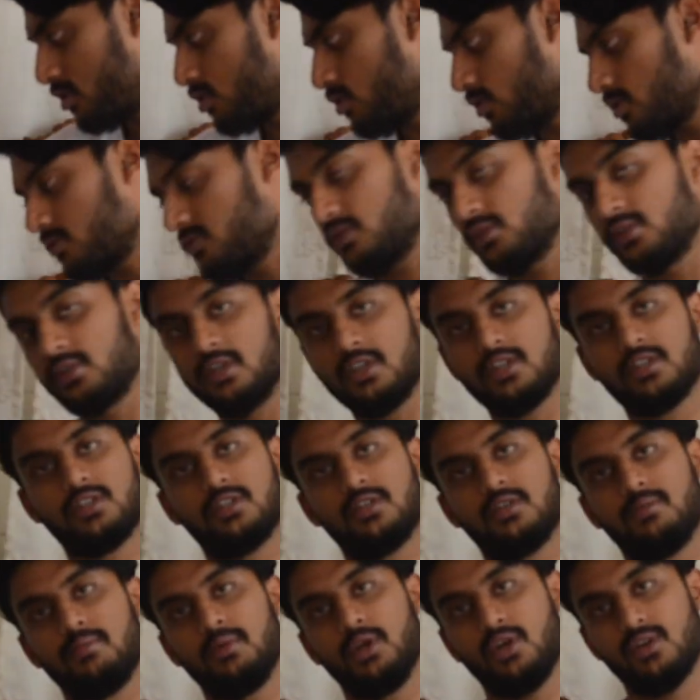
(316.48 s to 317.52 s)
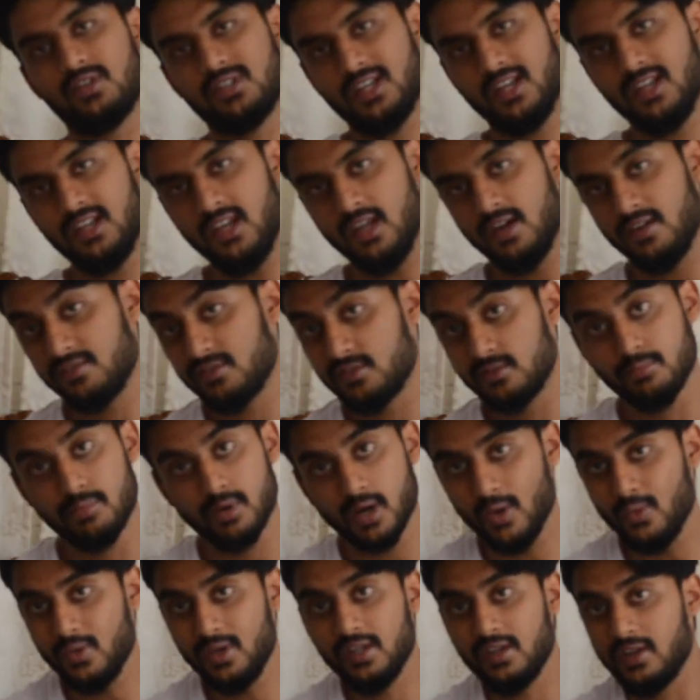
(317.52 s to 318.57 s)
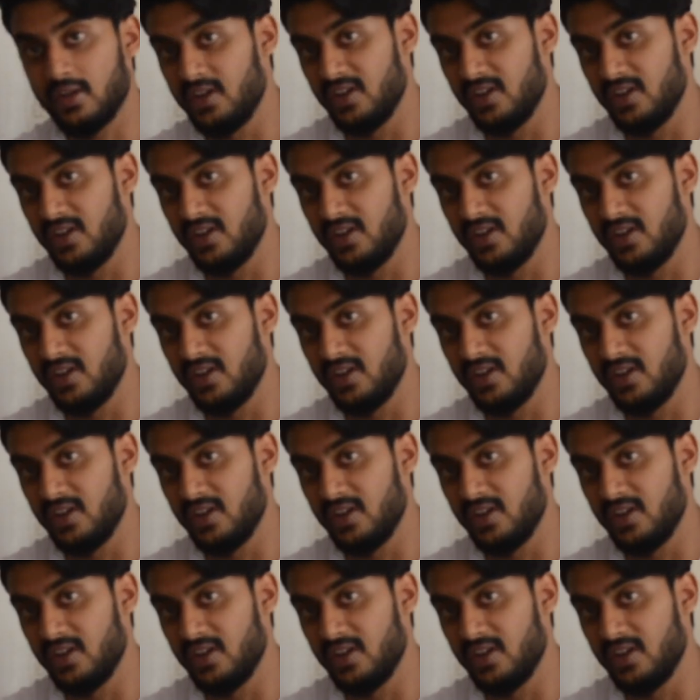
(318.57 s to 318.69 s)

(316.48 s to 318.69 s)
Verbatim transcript: chose for this because I love brownie